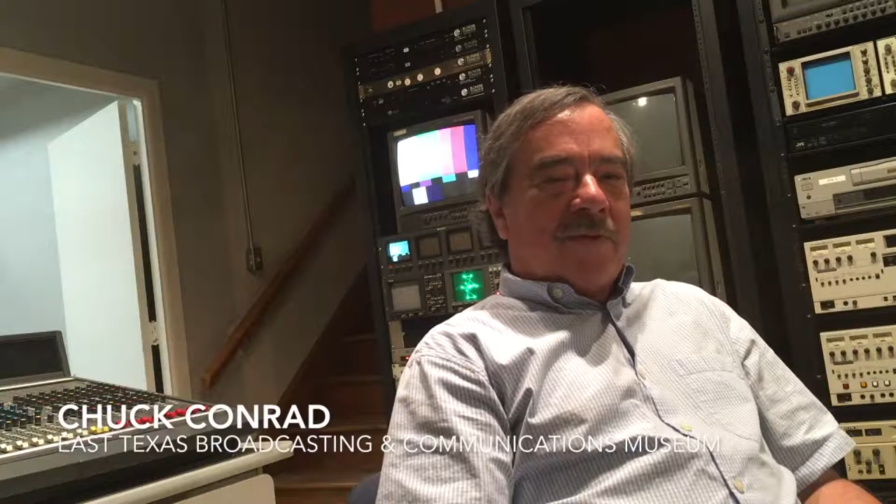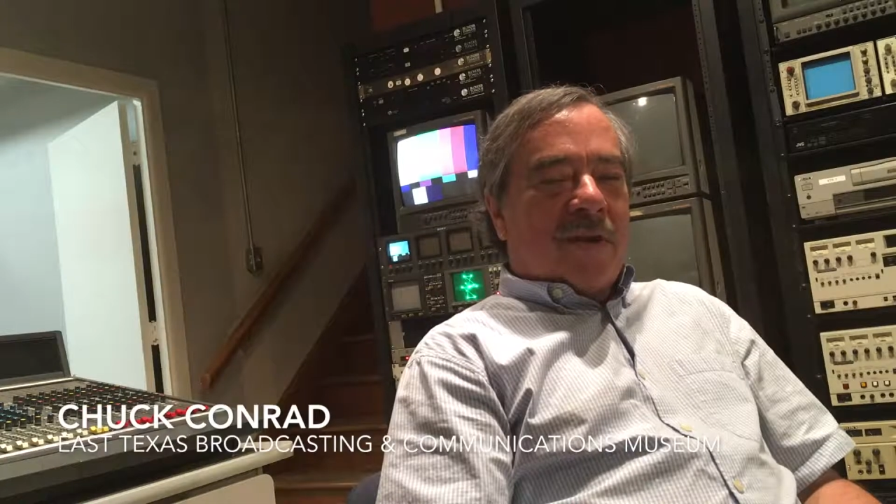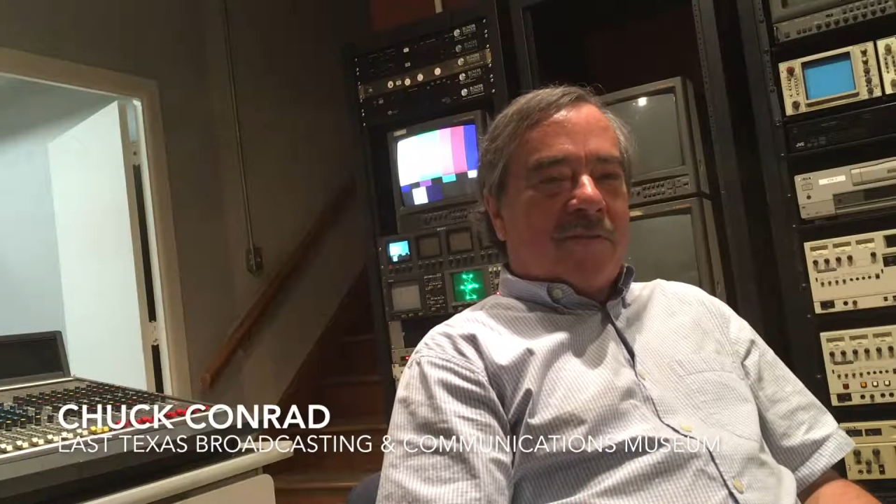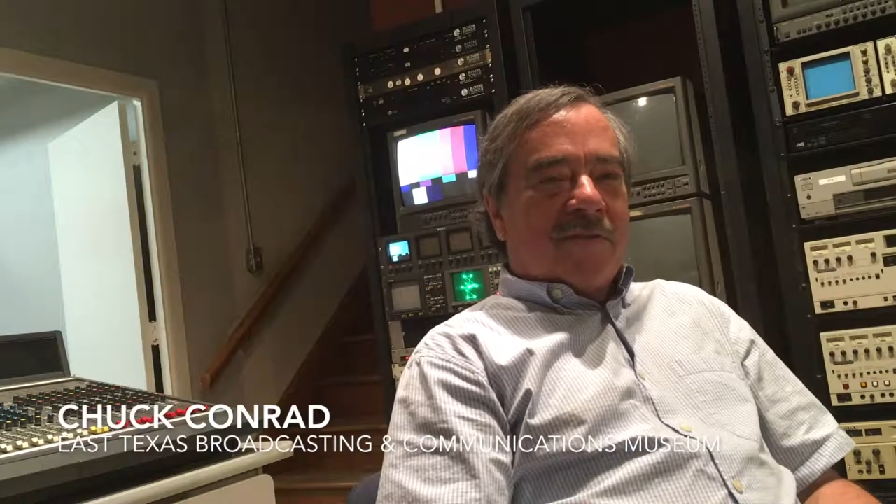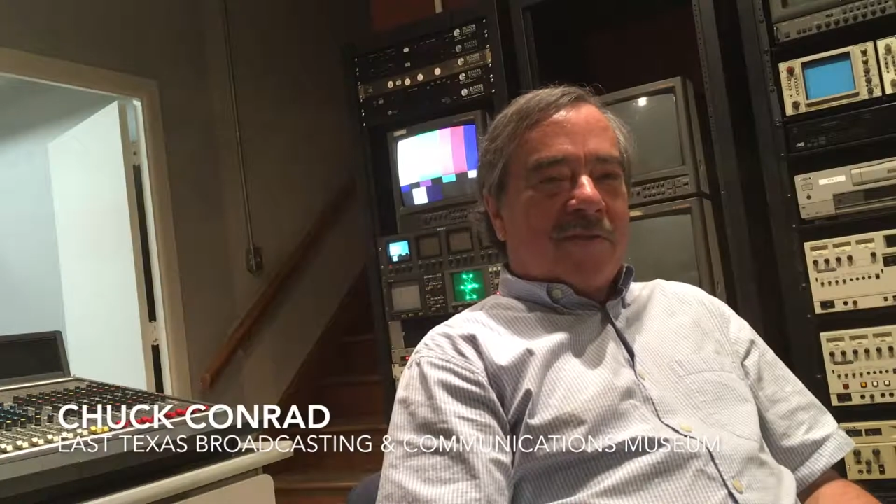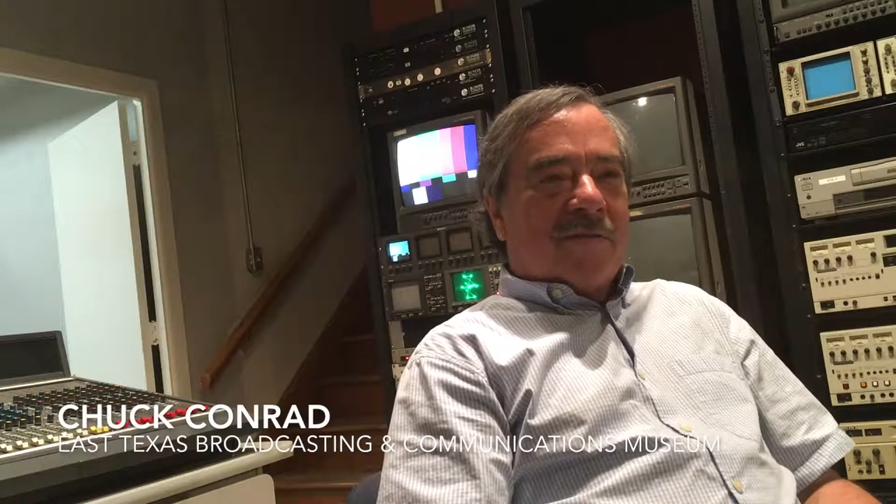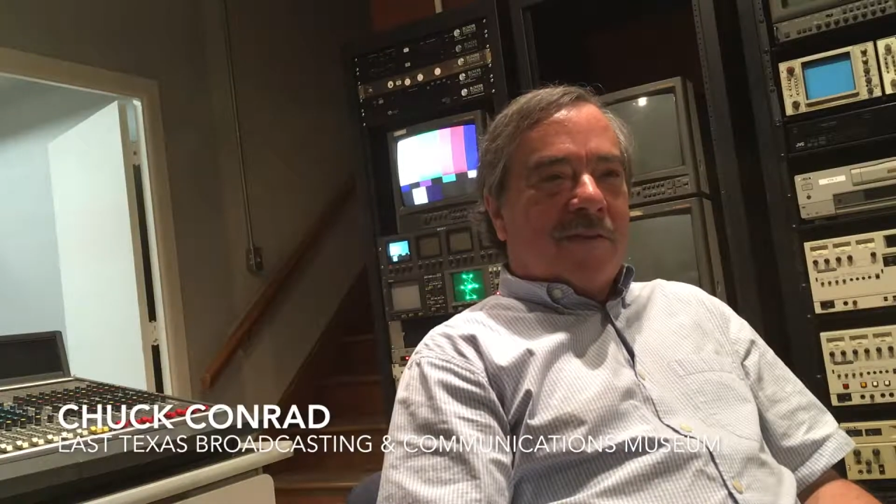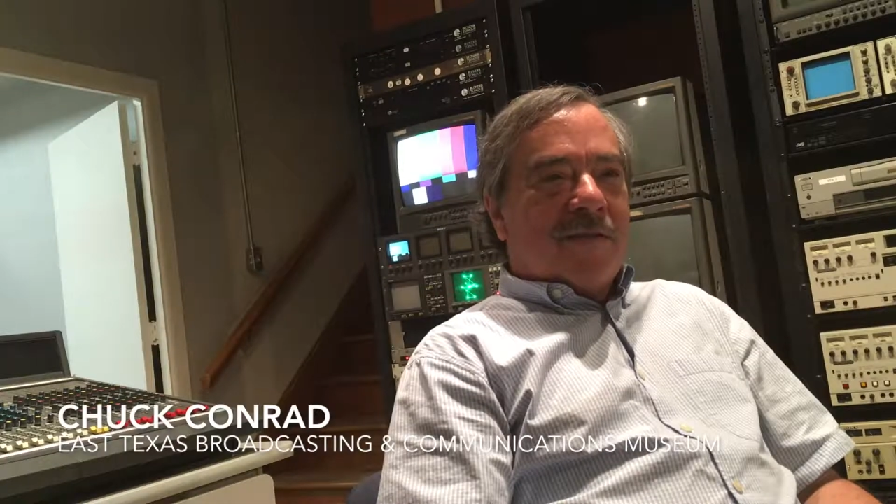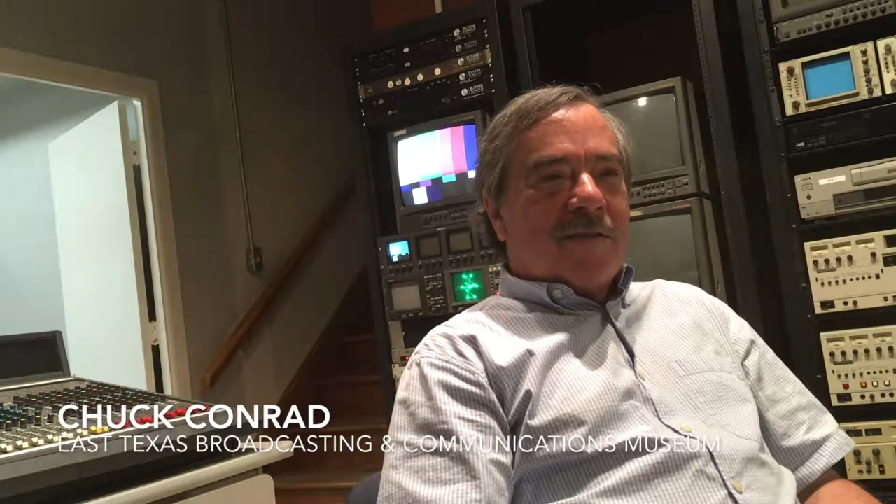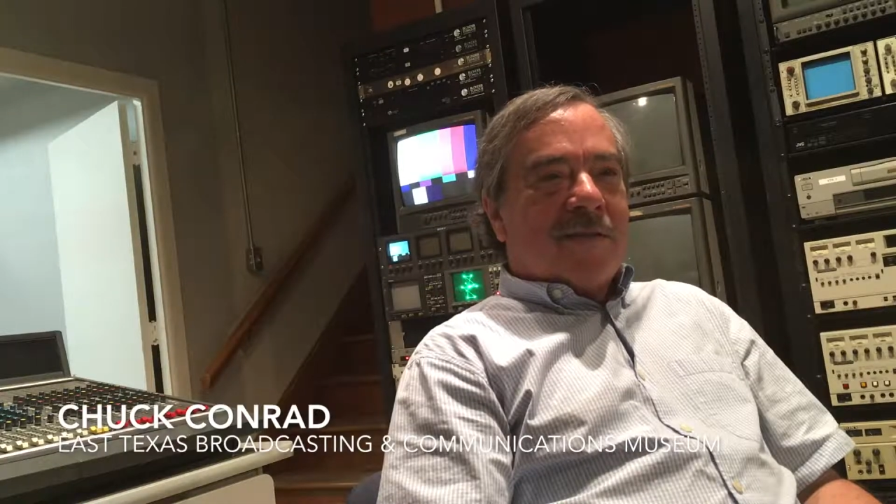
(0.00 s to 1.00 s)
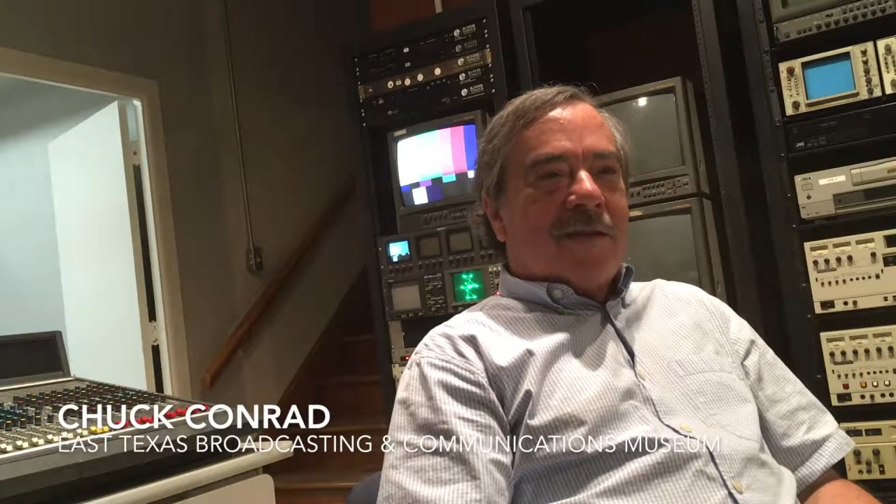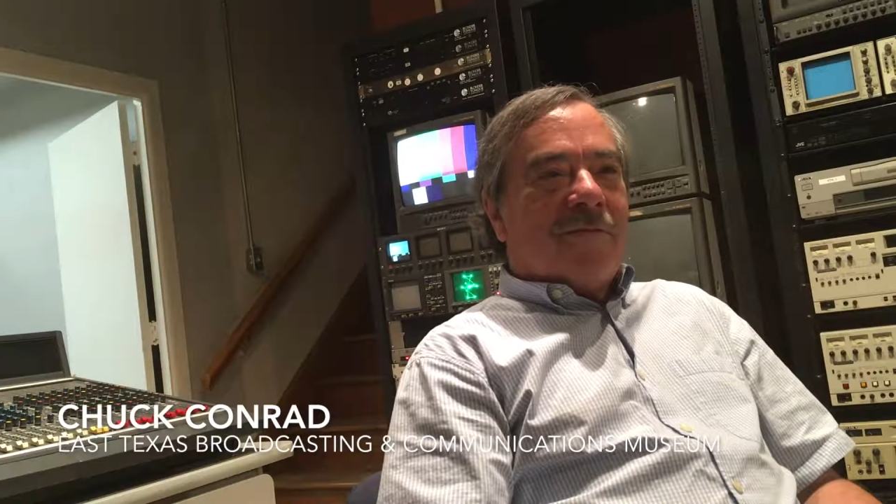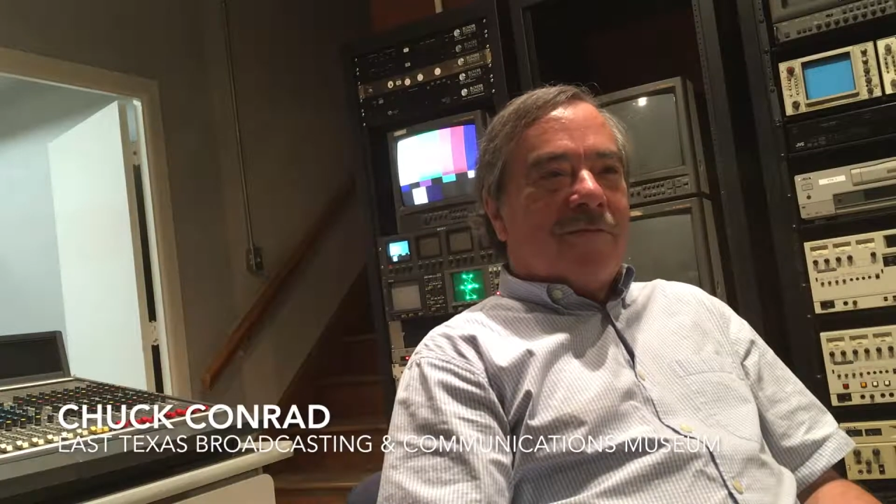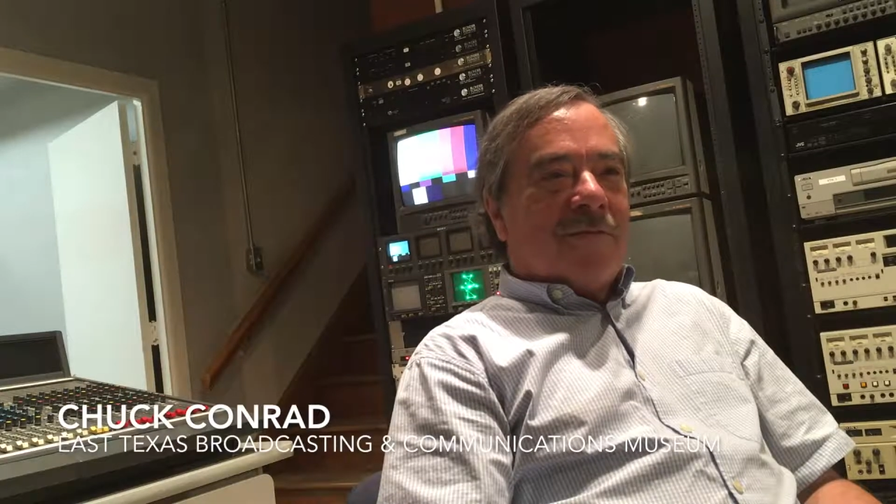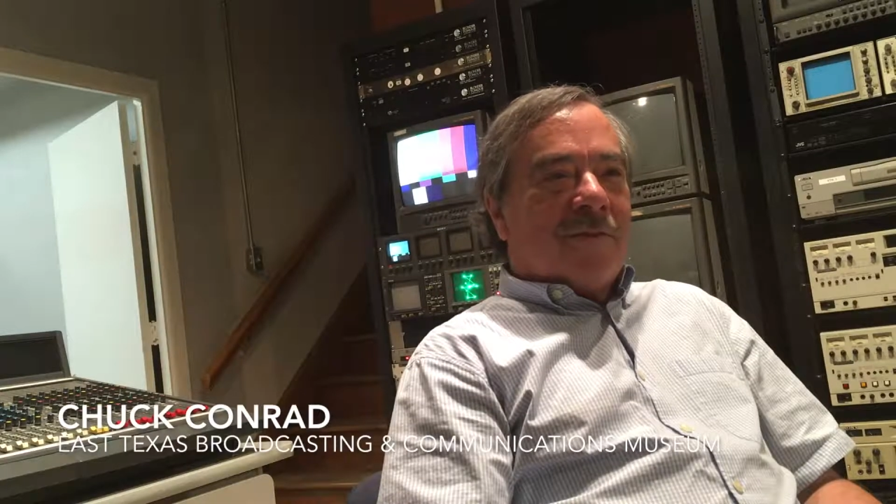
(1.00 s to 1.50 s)
obviously crazy
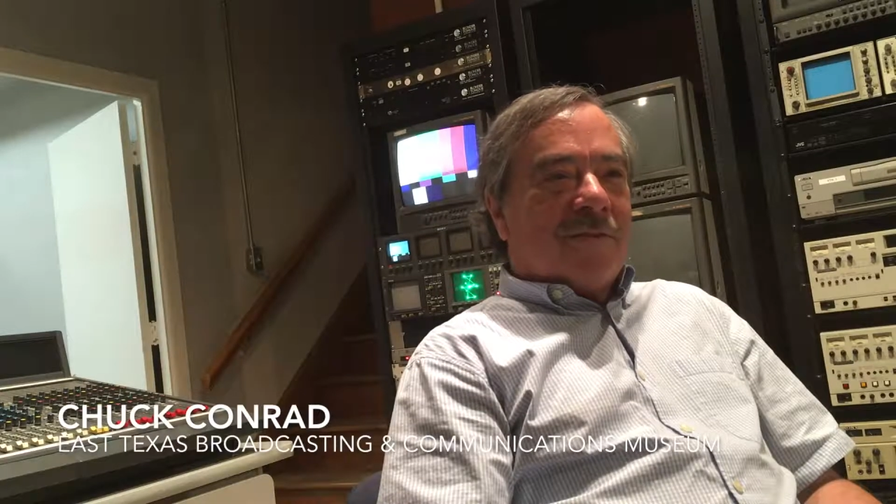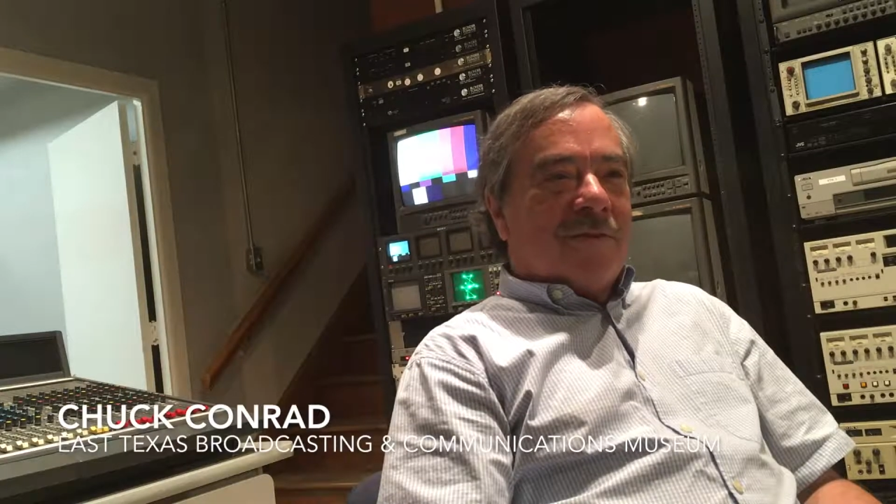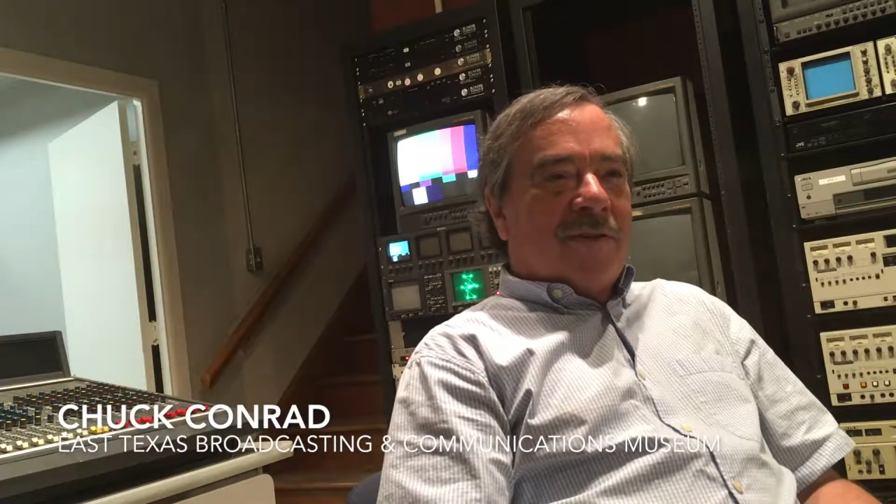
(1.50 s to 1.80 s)
enough to have